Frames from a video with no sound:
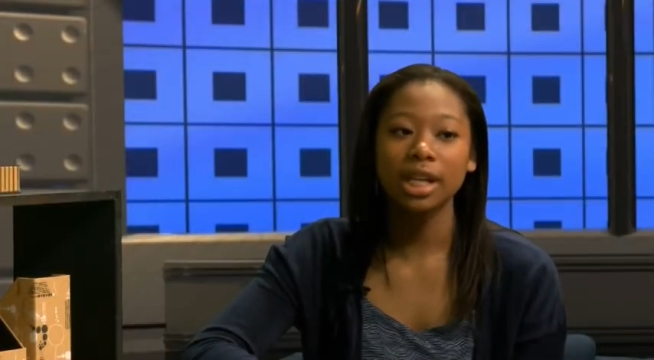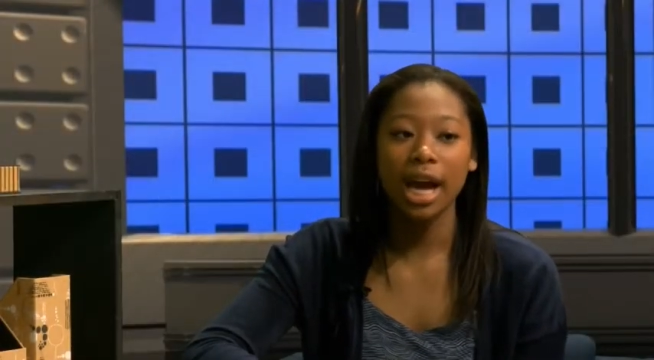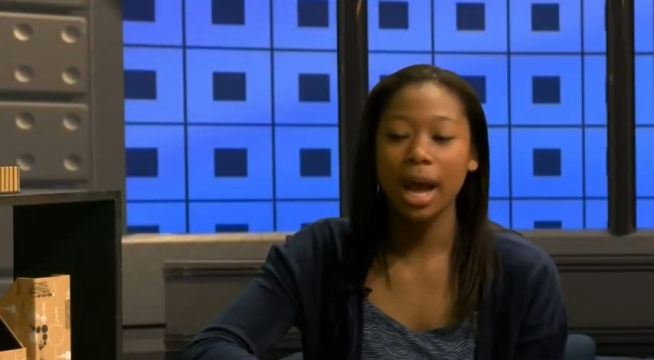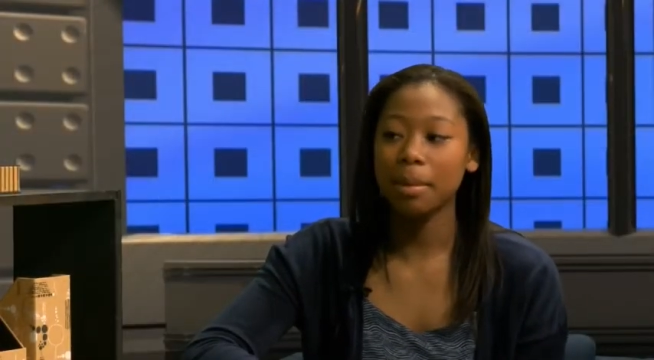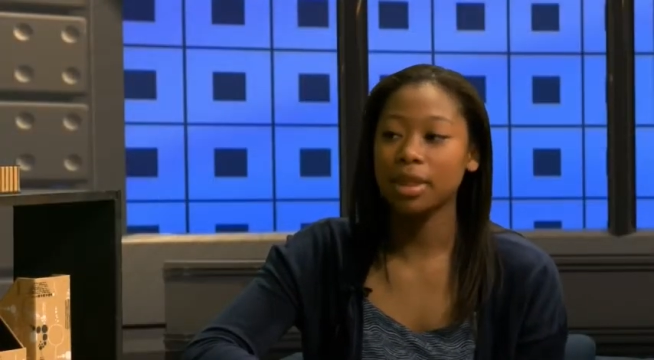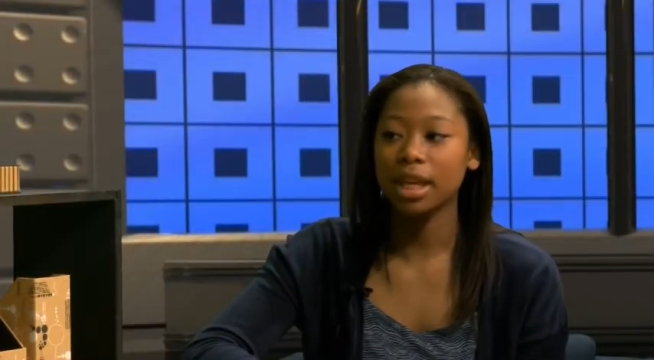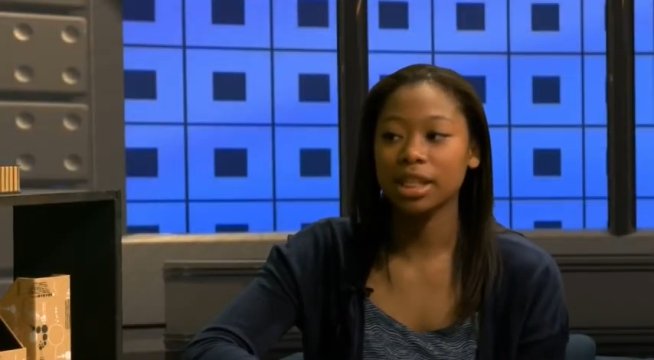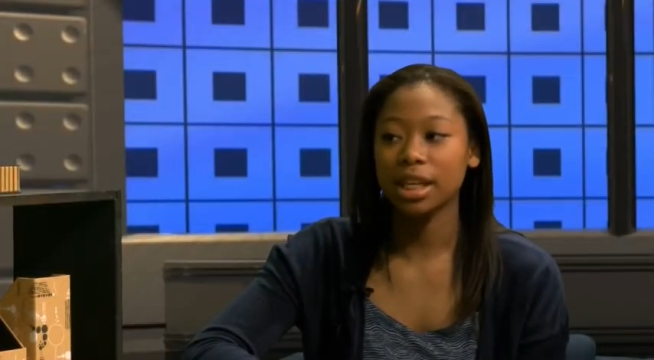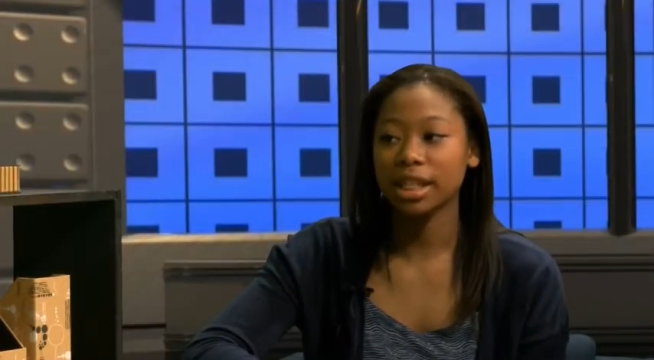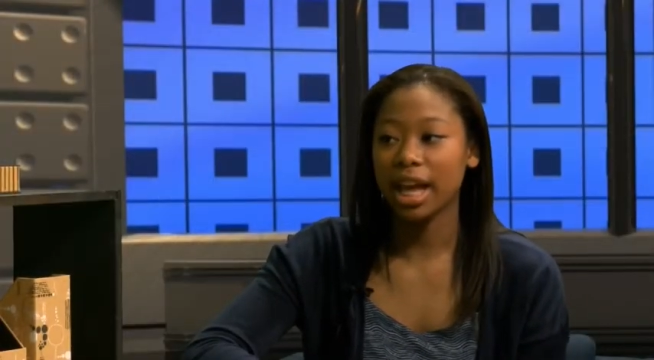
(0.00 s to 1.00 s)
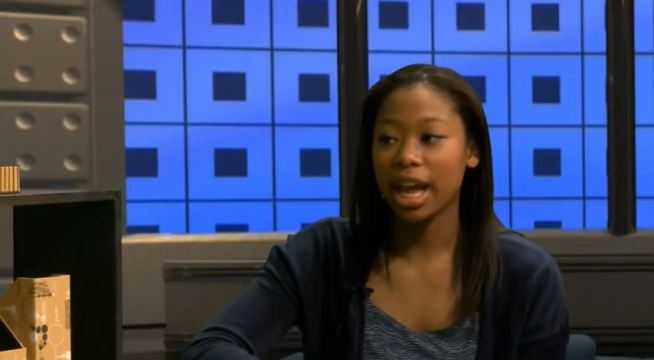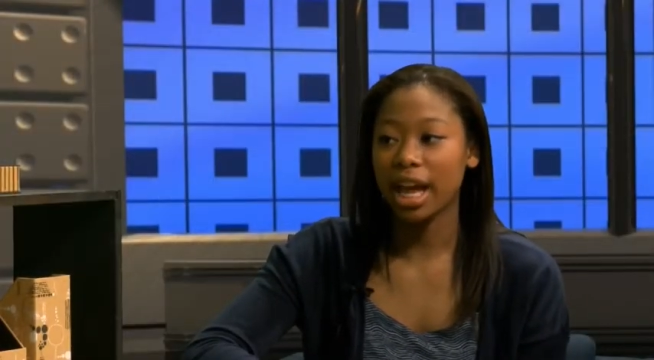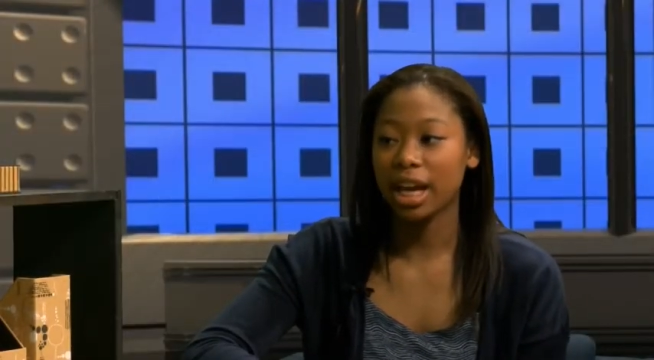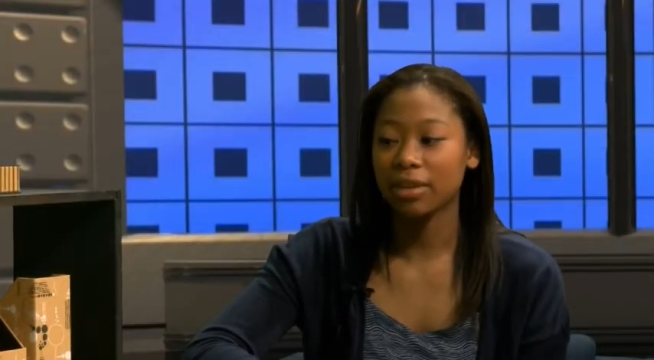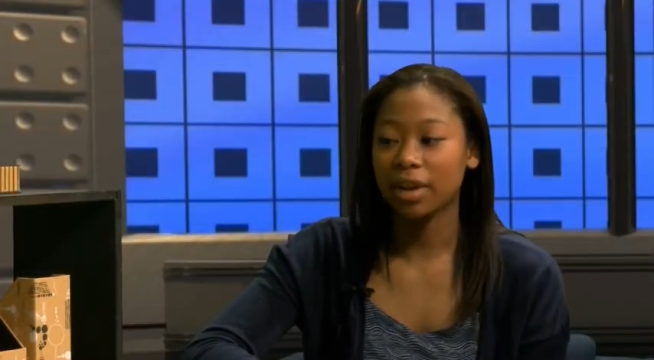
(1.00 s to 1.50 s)
time and things like that,
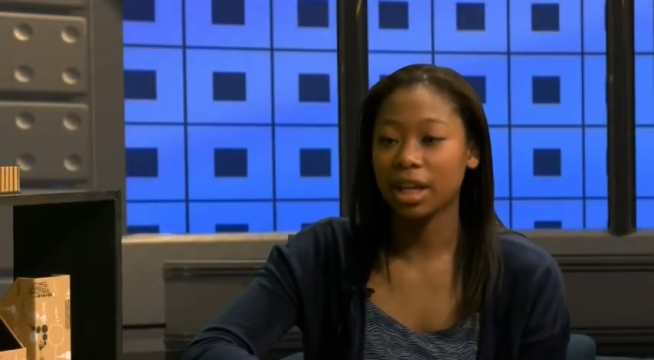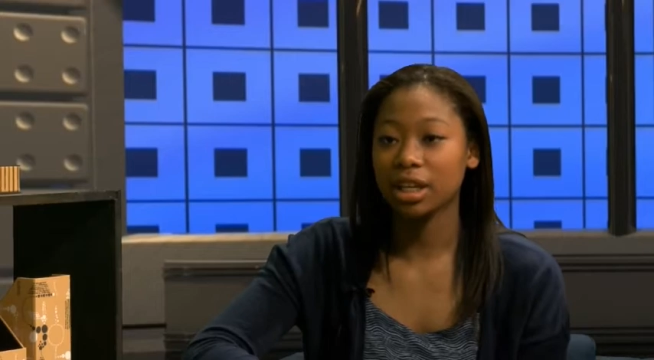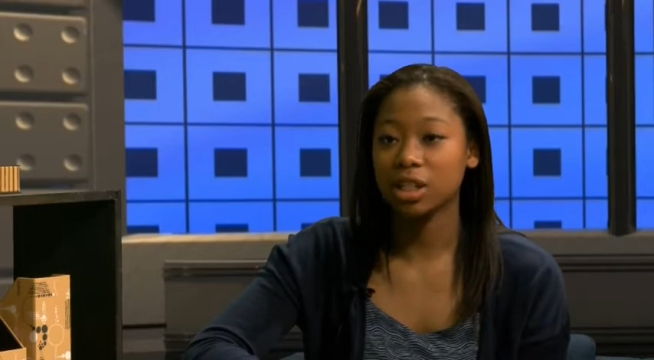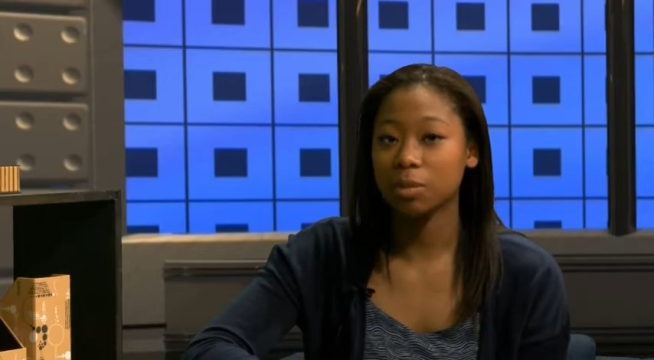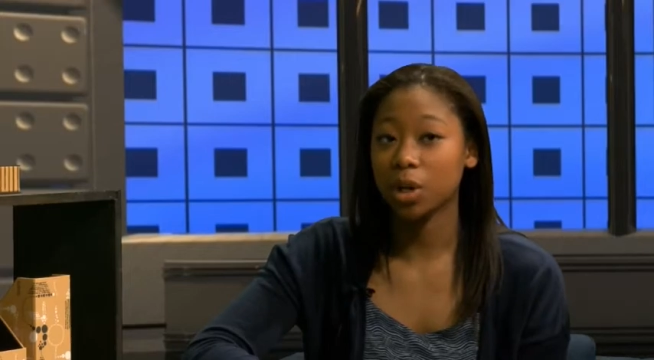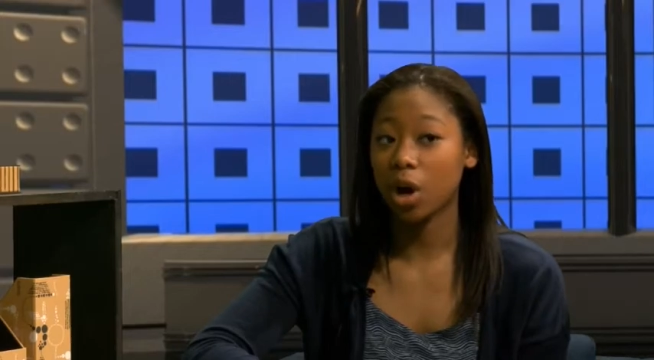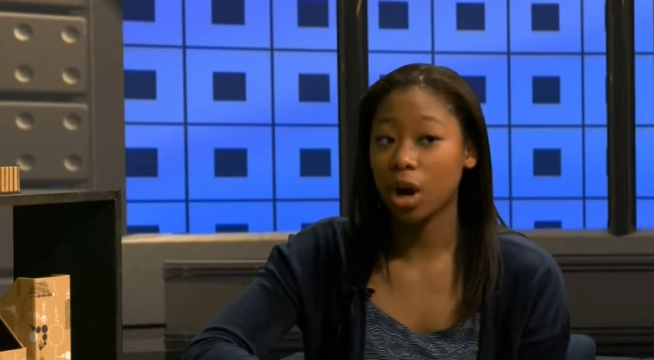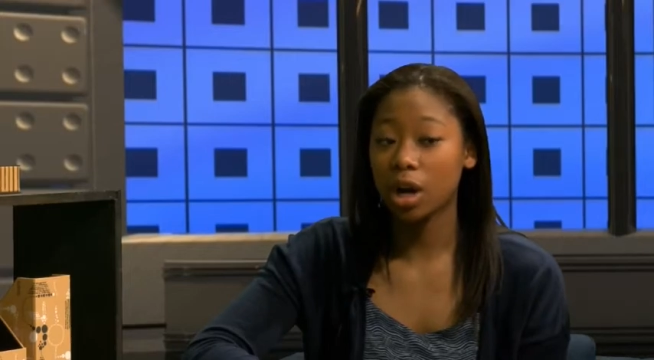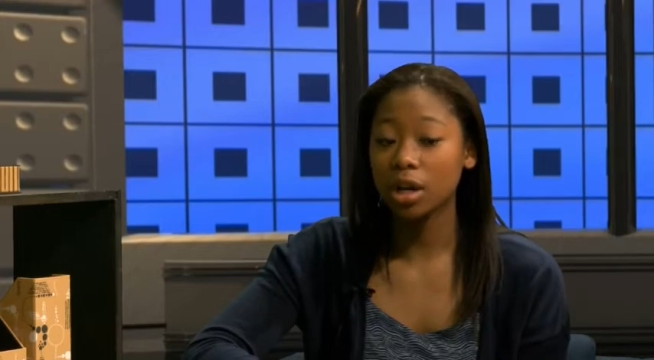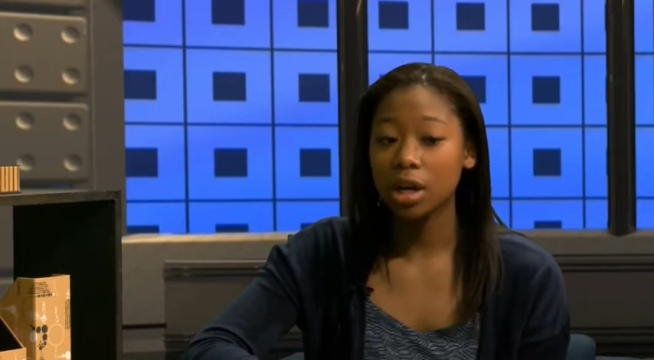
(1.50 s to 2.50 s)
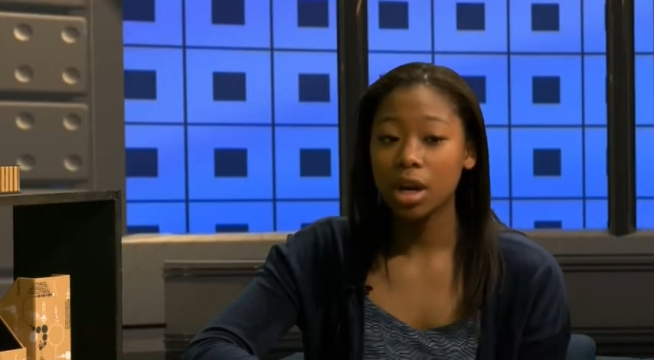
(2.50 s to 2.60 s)
and I find it to be hard.